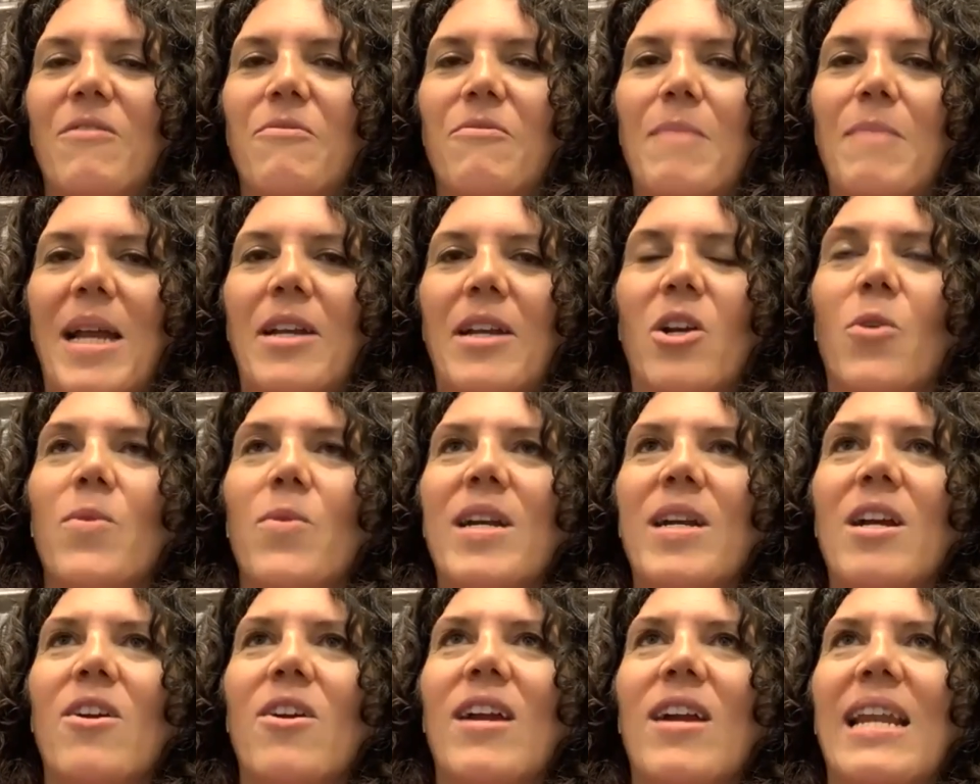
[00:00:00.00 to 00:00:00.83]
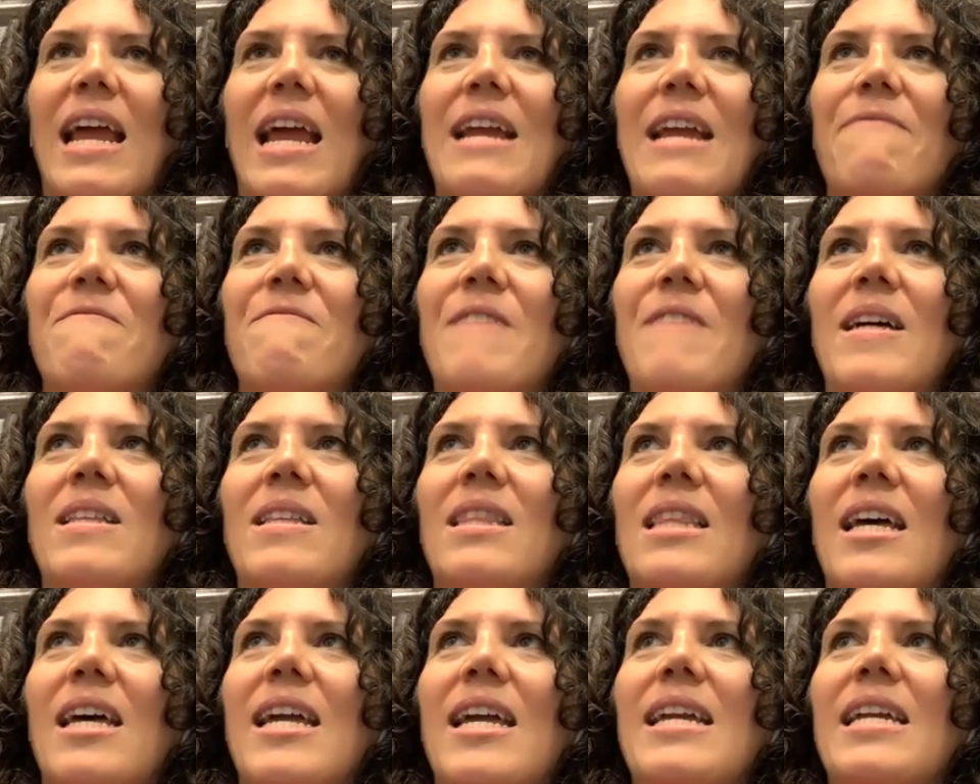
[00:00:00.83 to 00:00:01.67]
my career. And I felt
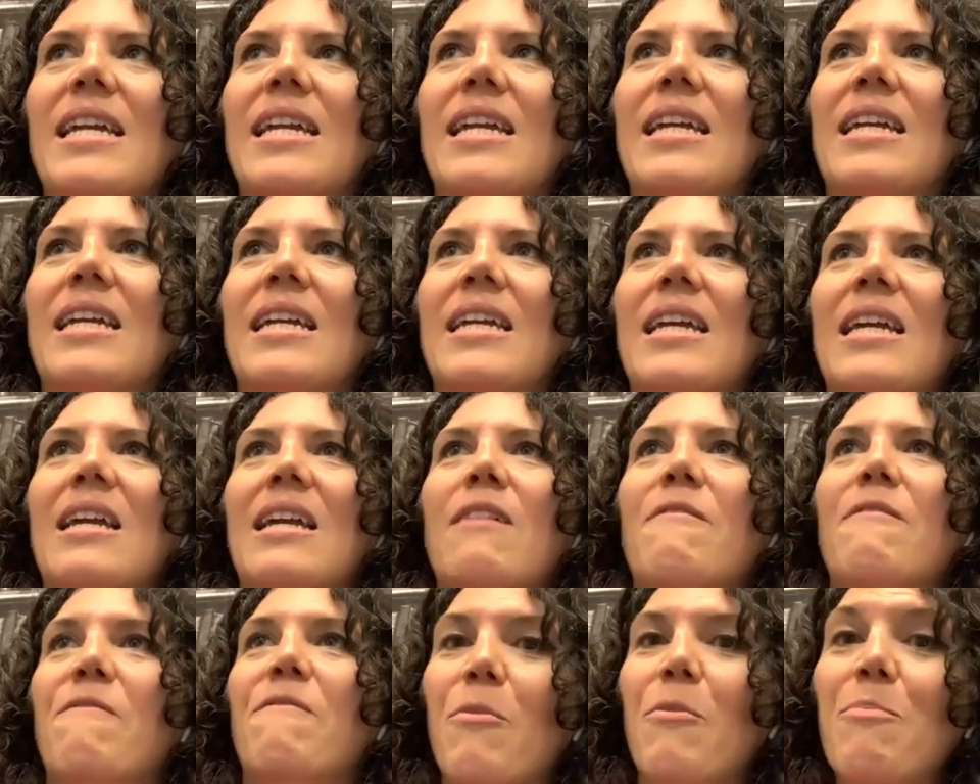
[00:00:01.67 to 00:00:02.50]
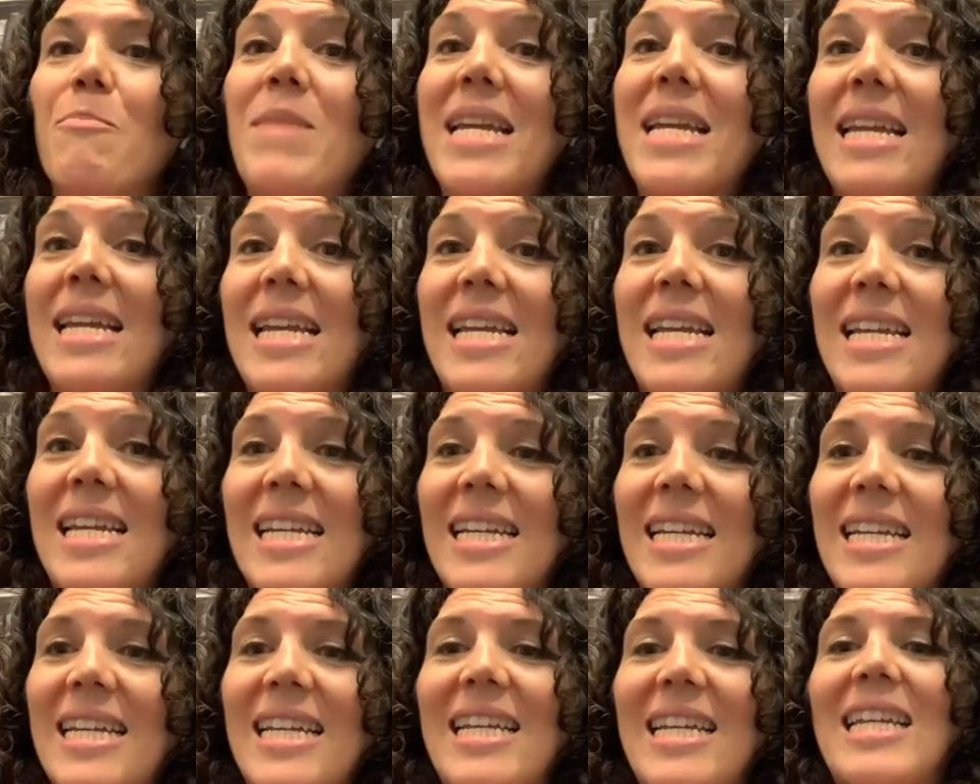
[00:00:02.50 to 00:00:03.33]
like, for me,
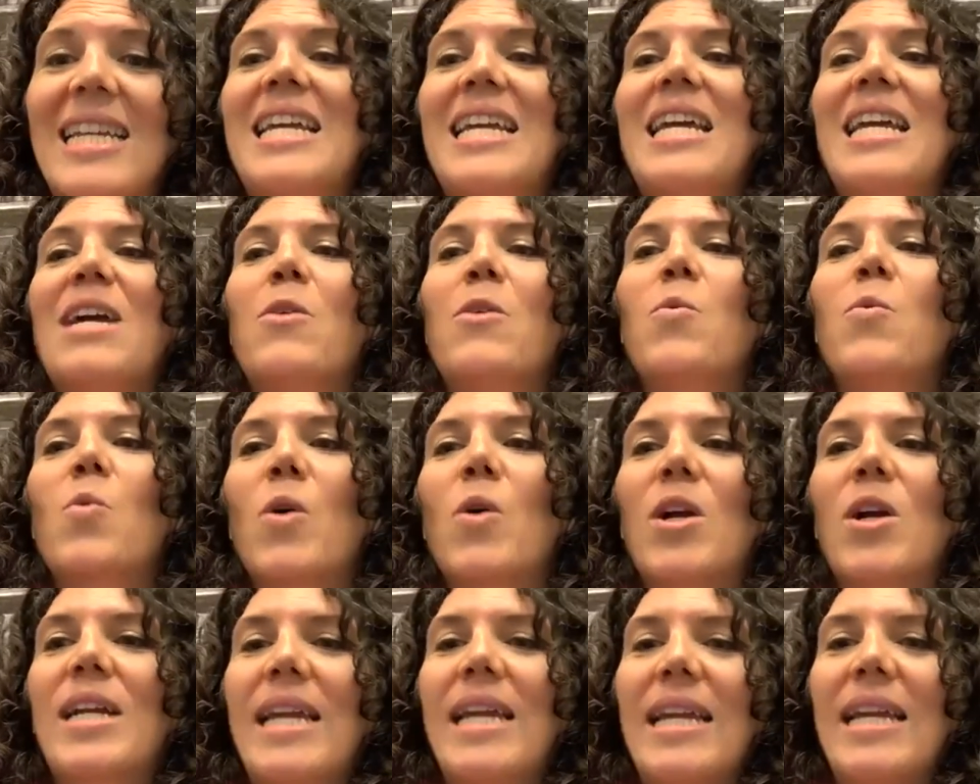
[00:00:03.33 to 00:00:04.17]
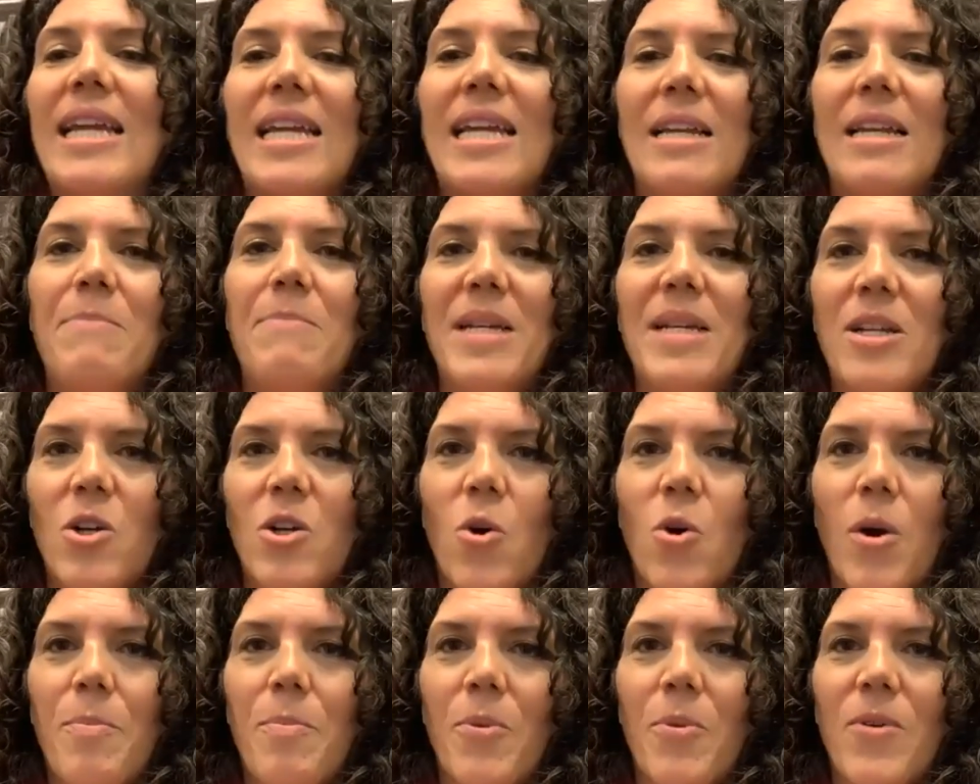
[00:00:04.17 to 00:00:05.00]
working in a big
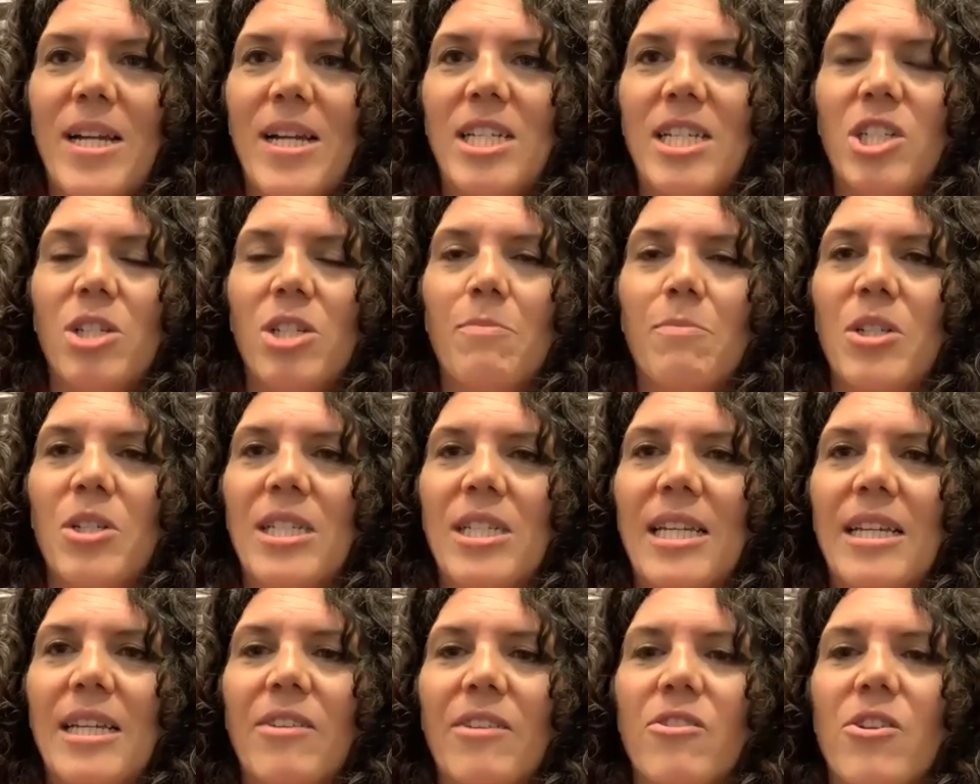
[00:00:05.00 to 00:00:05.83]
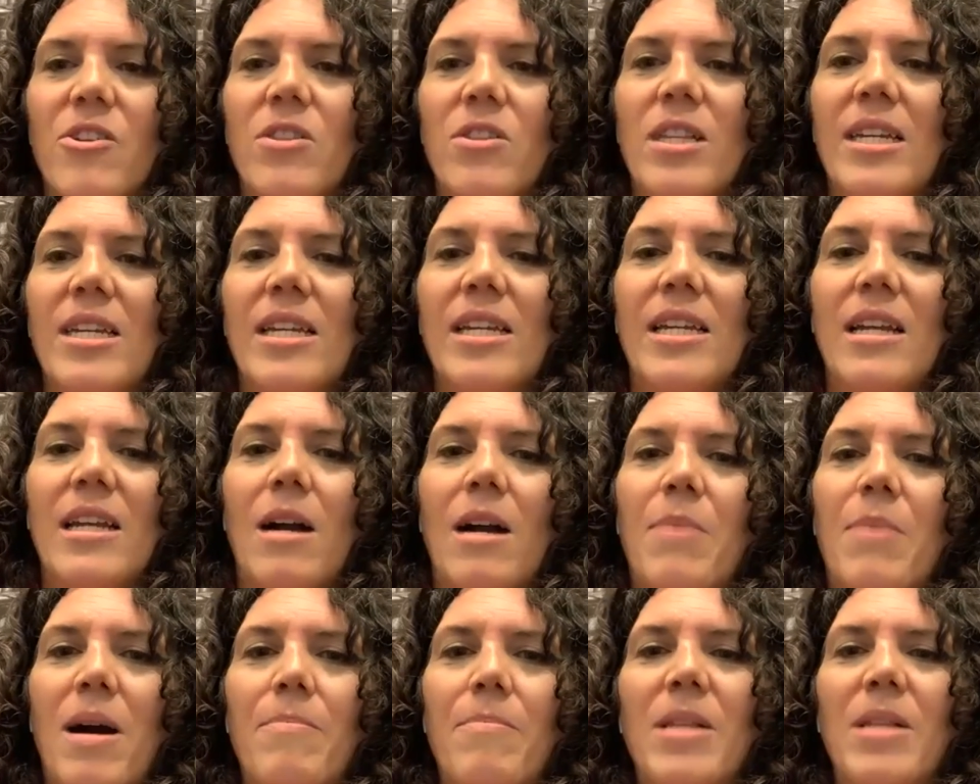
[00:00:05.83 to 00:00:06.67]
corporation, particularly a
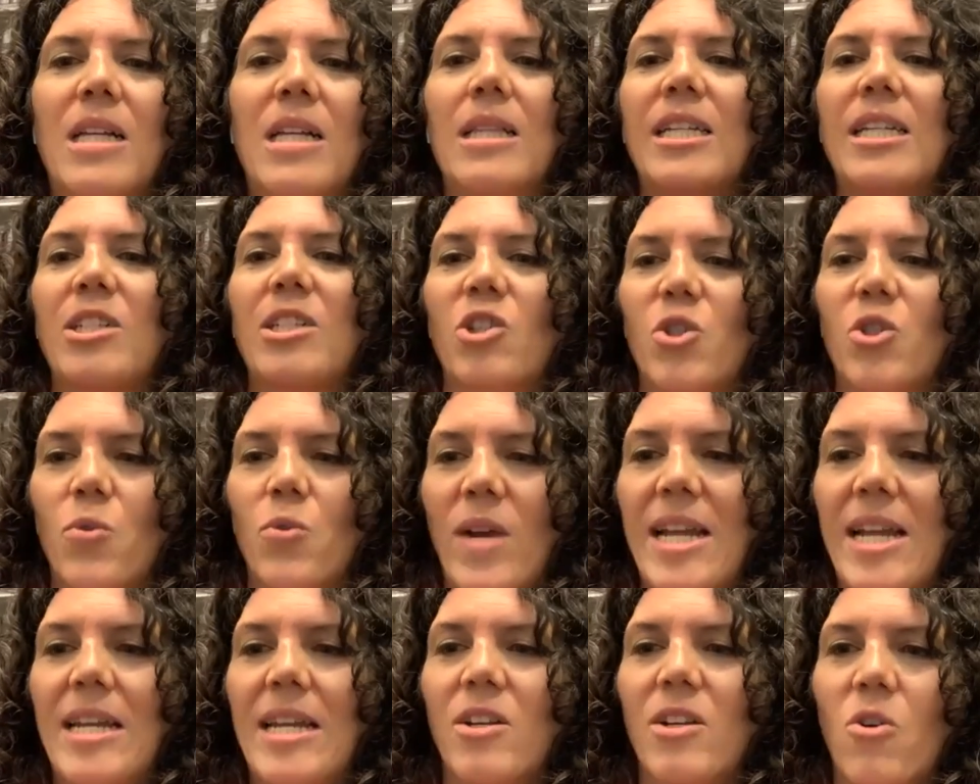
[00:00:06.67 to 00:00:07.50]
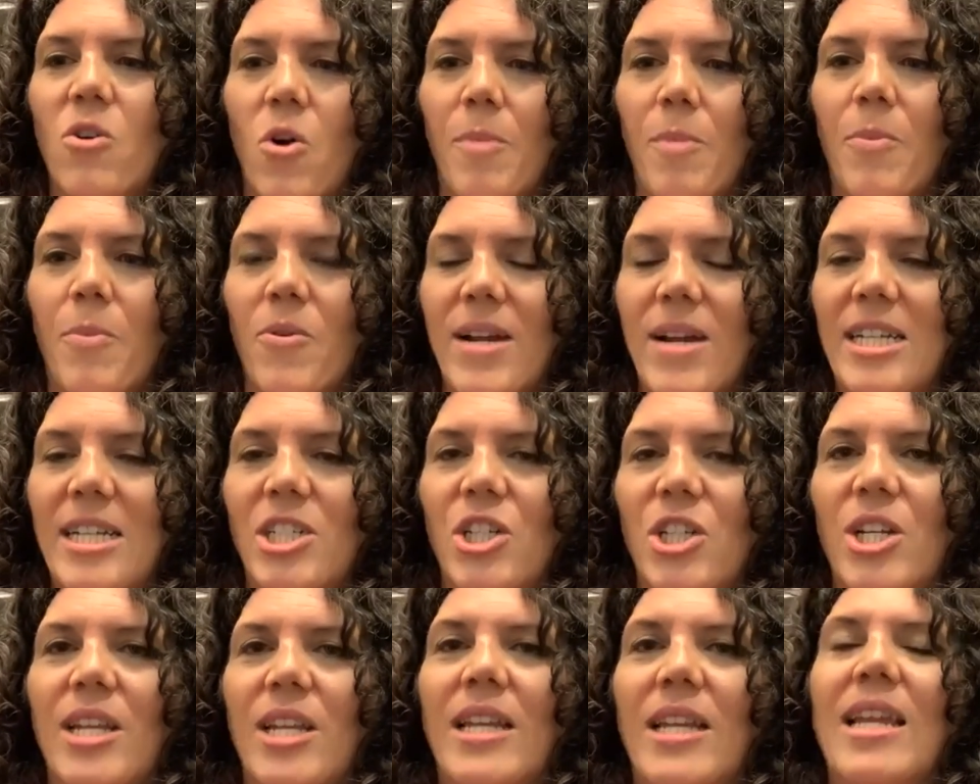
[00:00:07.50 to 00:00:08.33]
publicly traded
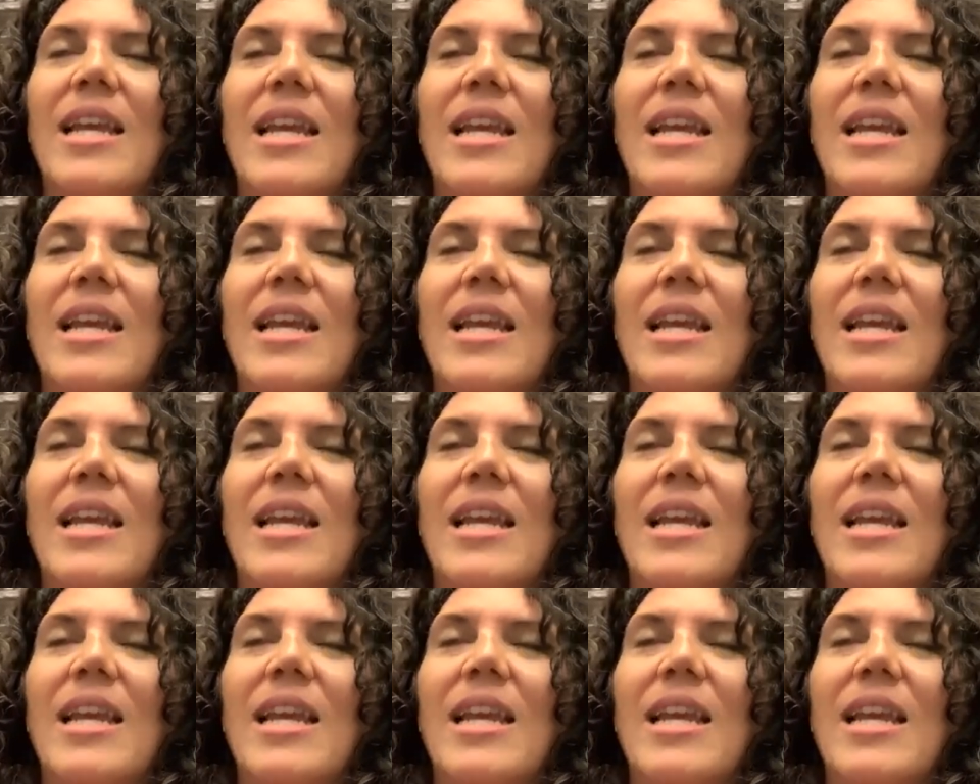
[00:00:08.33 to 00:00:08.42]
corporation,